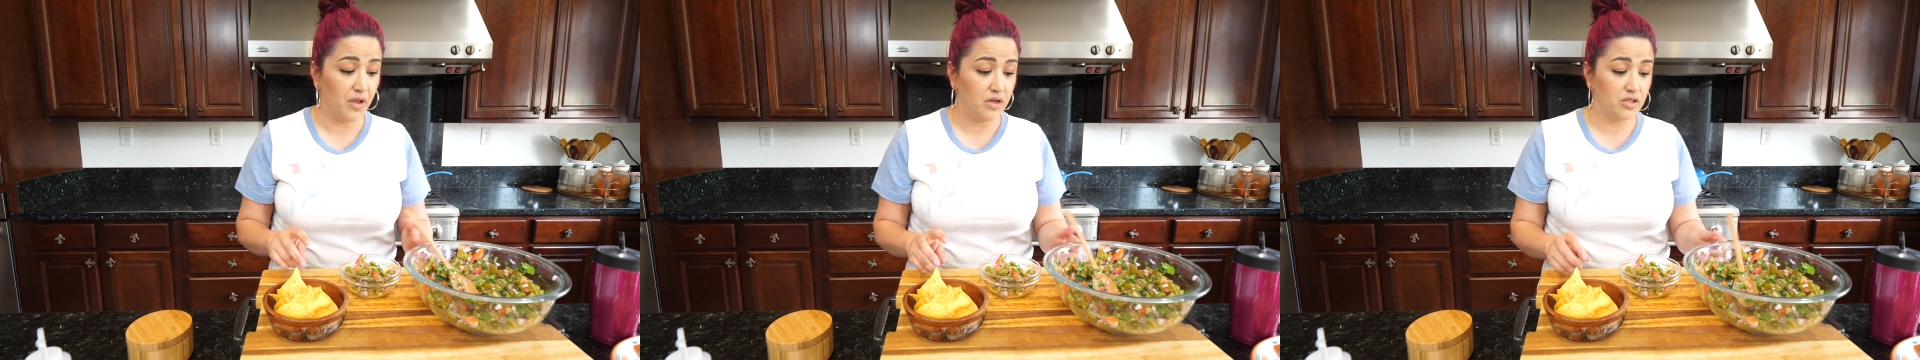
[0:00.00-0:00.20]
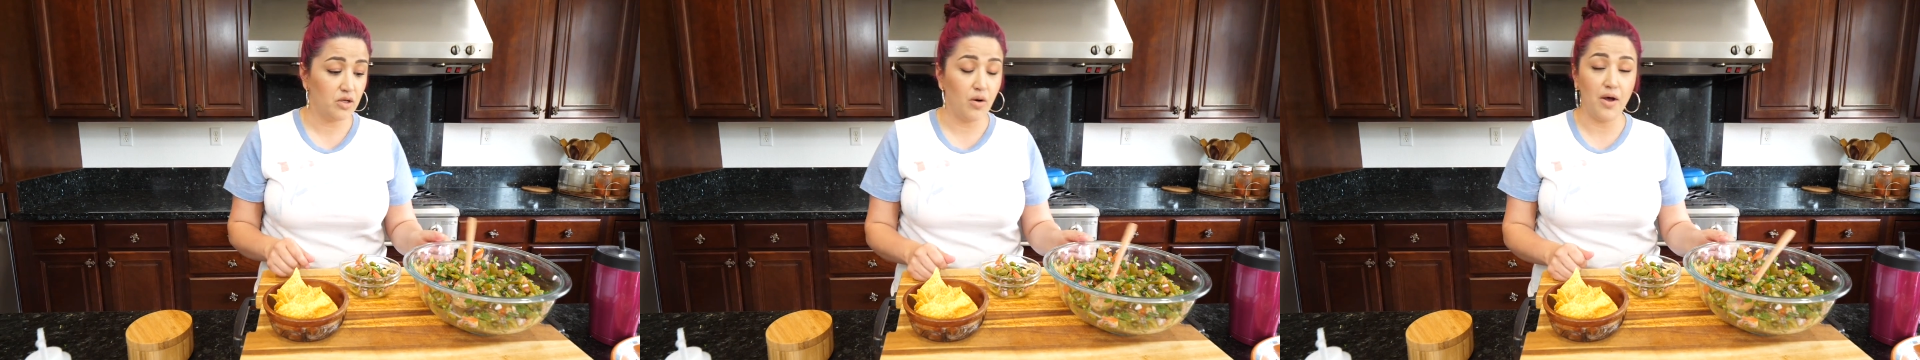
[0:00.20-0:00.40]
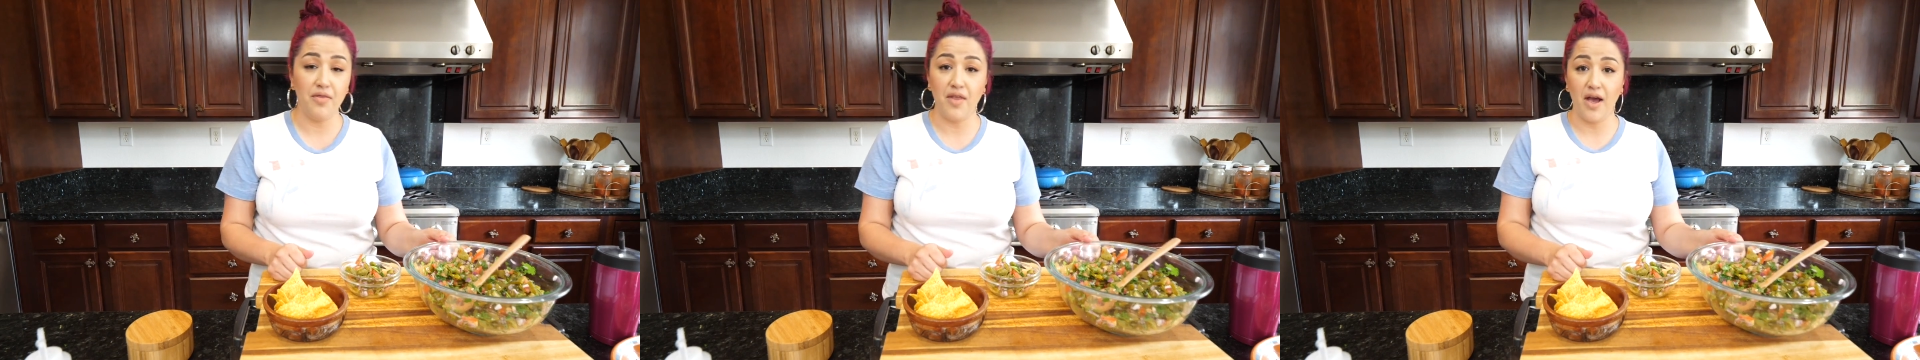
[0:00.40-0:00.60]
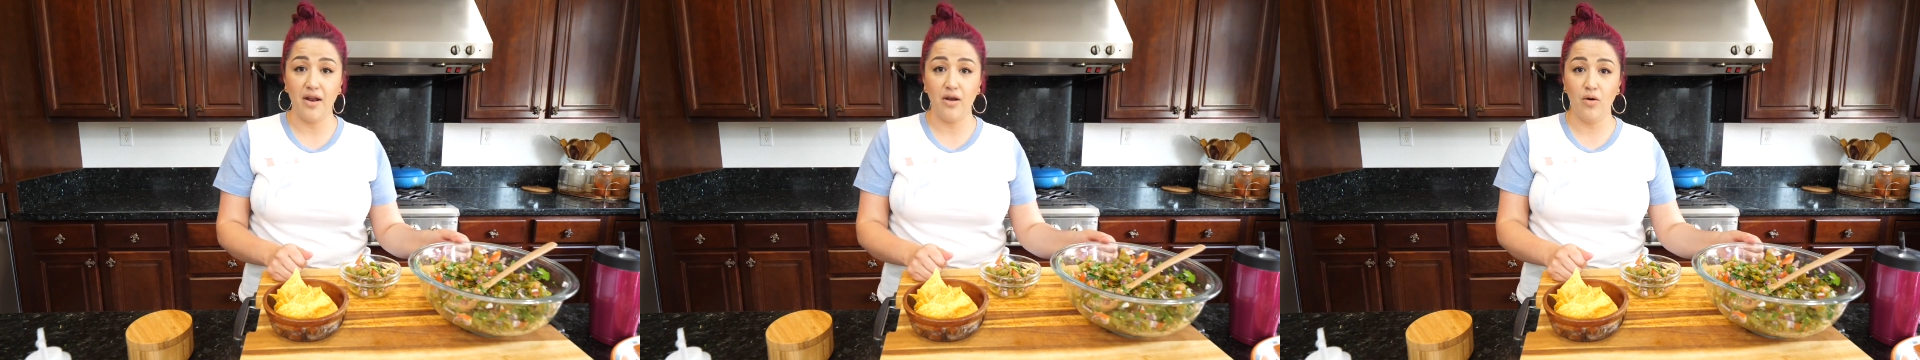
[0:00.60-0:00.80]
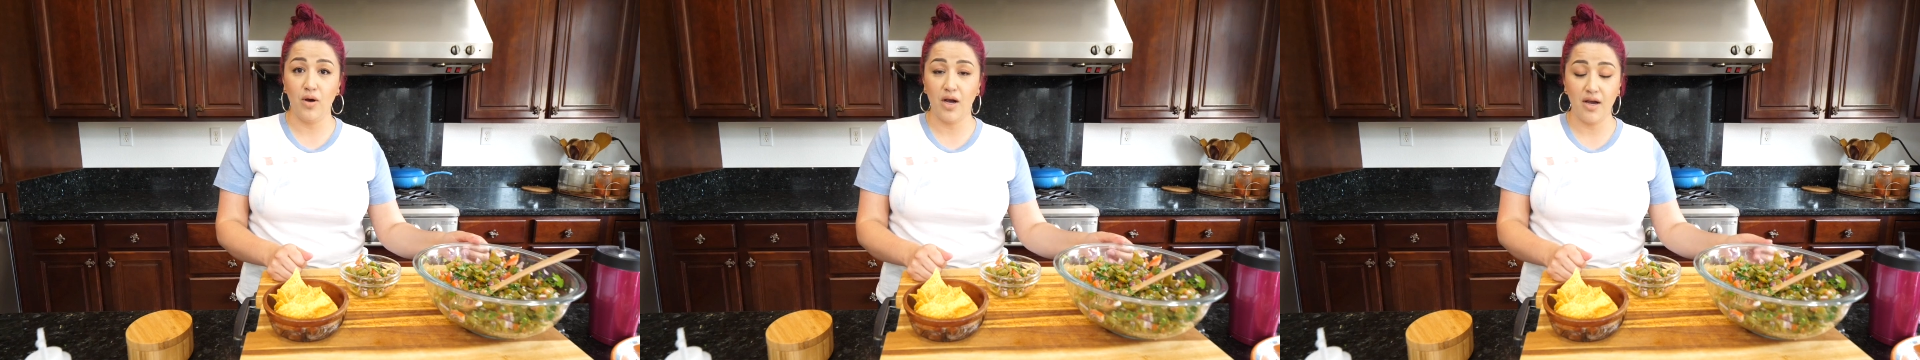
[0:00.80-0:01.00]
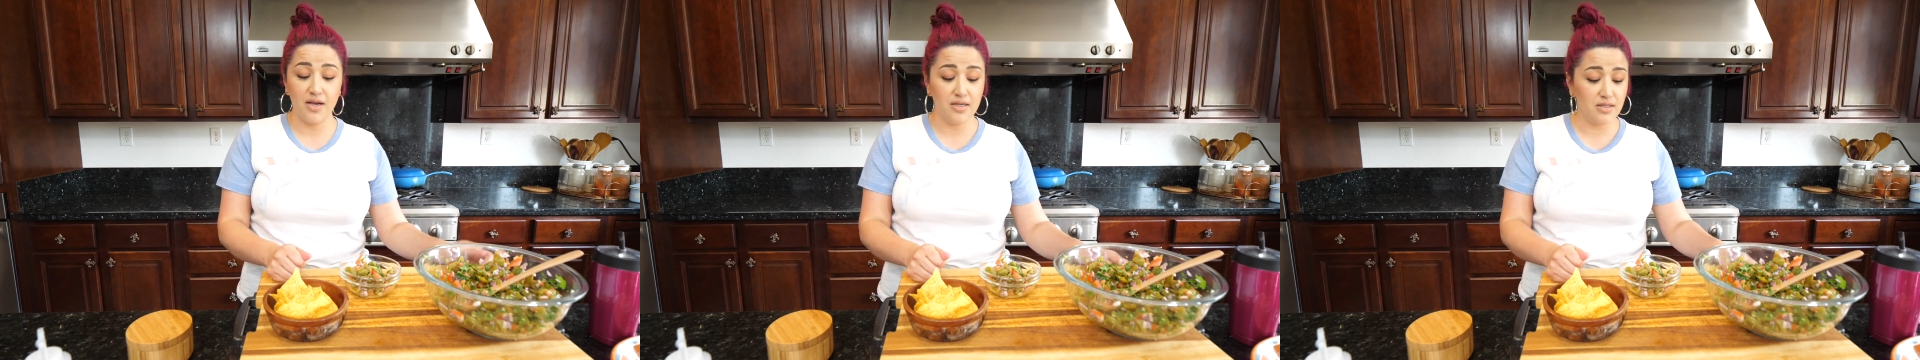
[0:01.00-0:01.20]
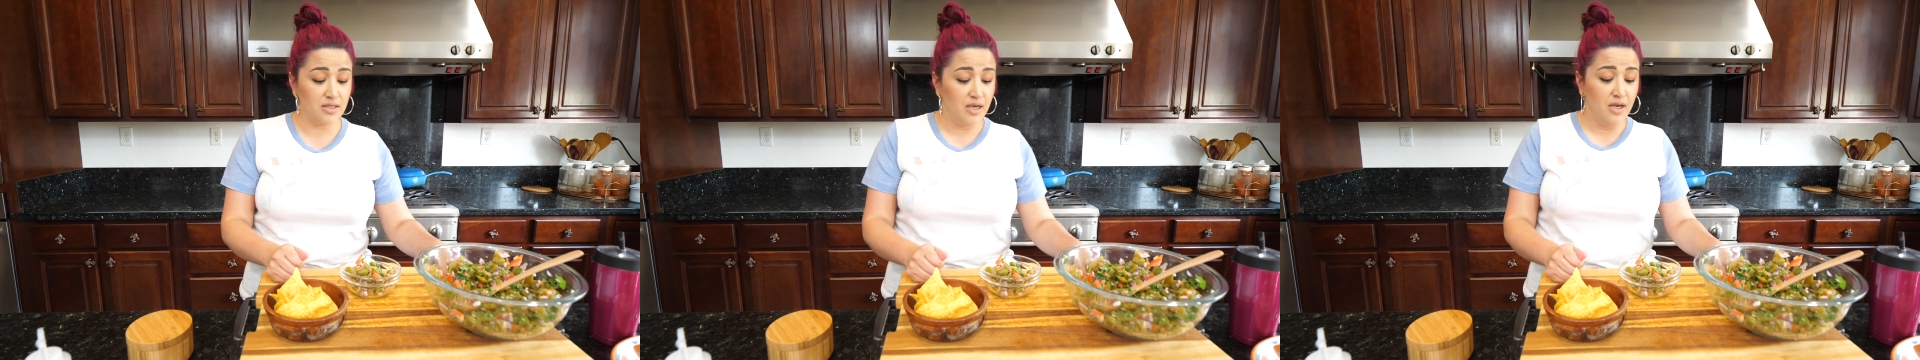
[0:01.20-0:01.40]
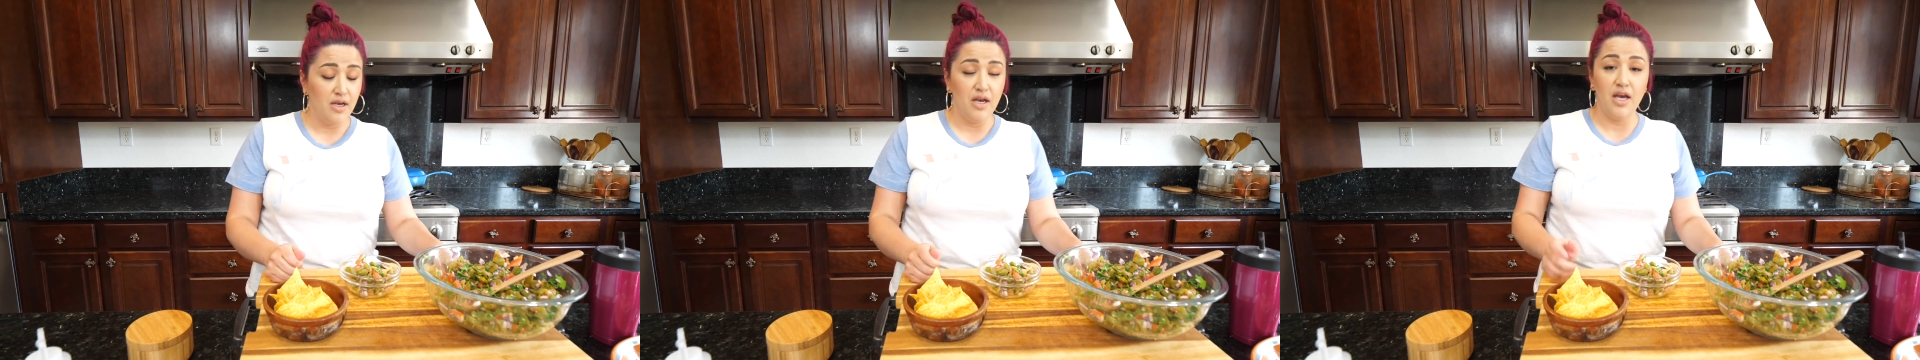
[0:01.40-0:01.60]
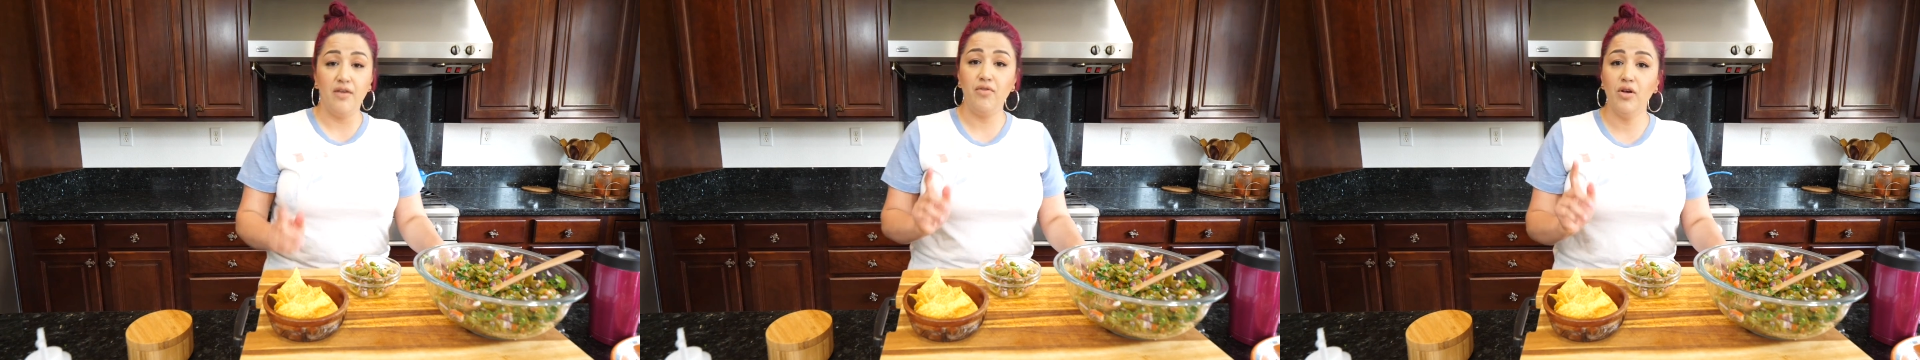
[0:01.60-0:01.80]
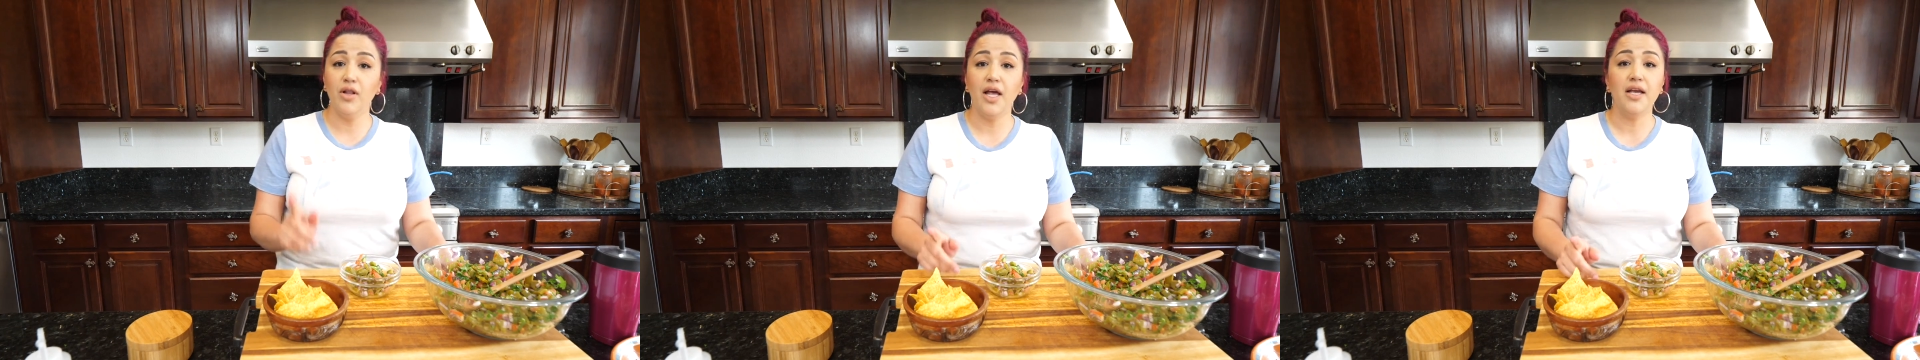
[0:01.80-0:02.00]
So on that note, guys, if
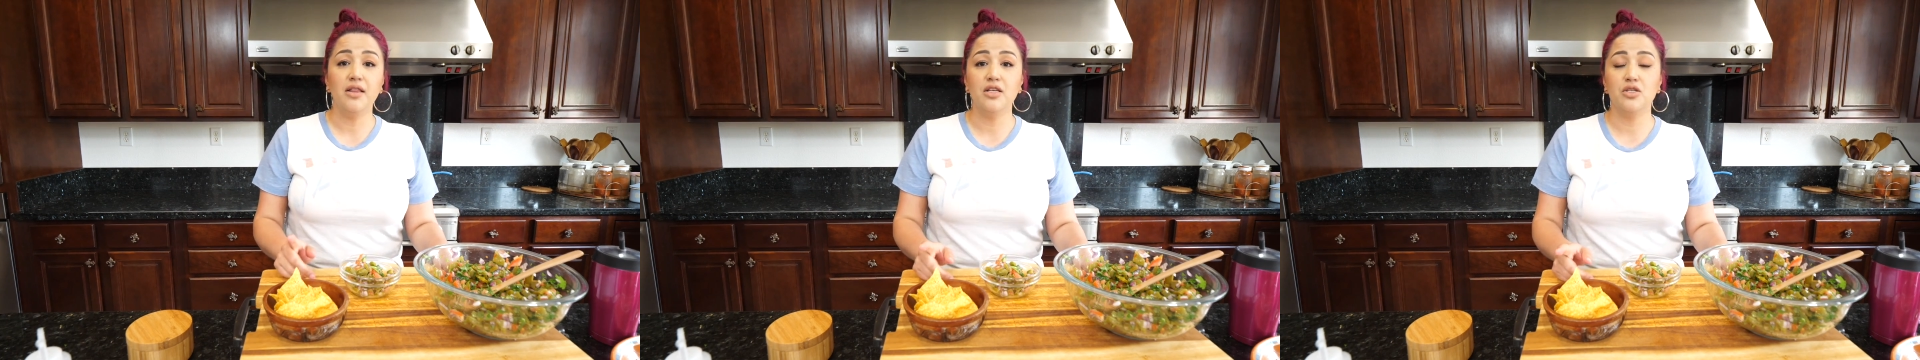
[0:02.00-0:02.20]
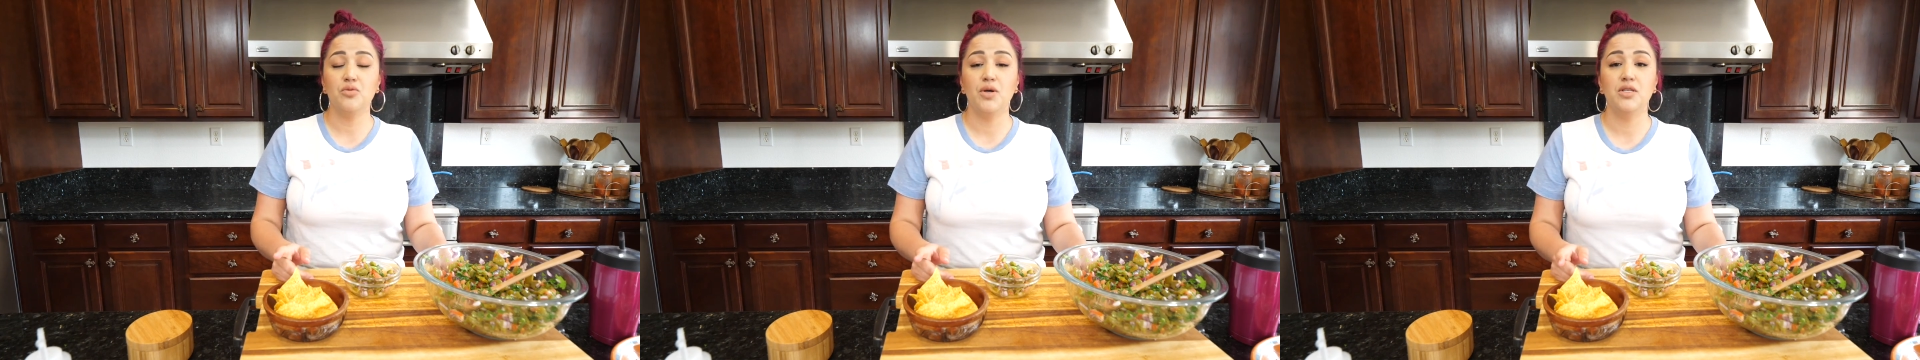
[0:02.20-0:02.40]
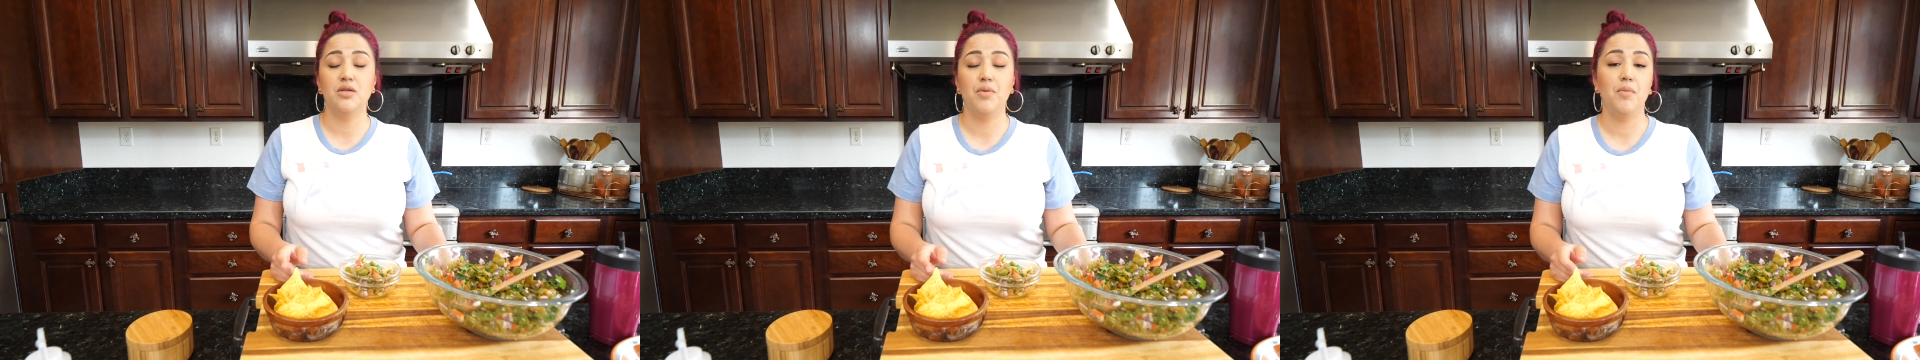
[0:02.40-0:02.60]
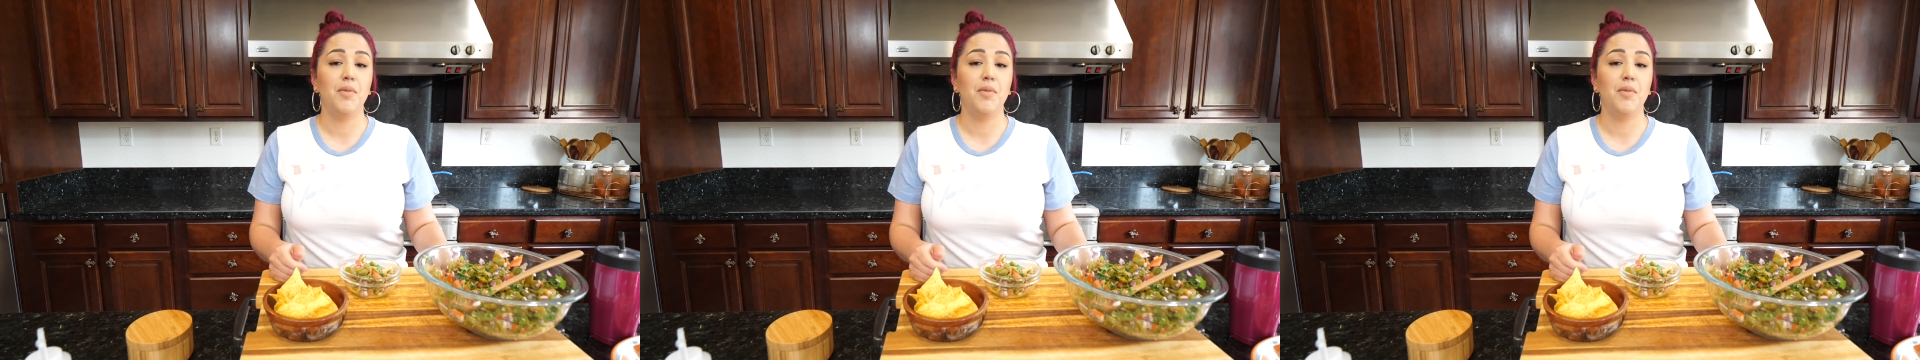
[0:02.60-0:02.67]
you like this recipe,